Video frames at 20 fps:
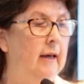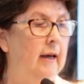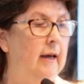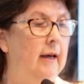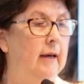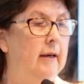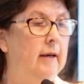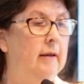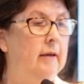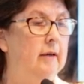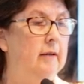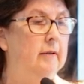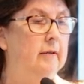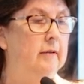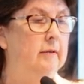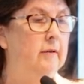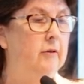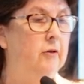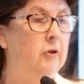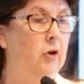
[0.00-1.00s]

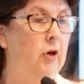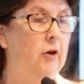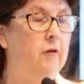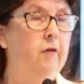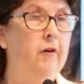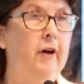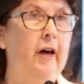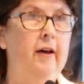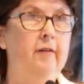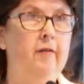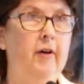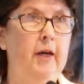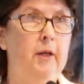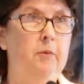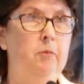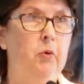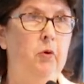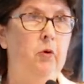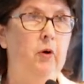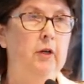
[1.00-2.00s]
35
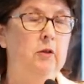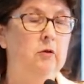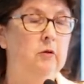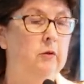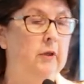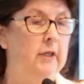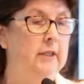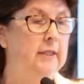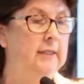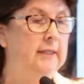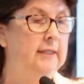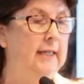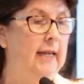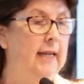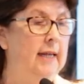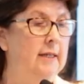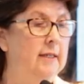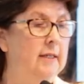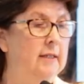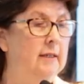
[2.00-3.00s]
had parental
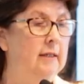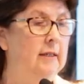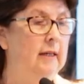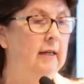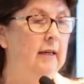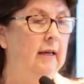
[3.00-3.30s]
consent,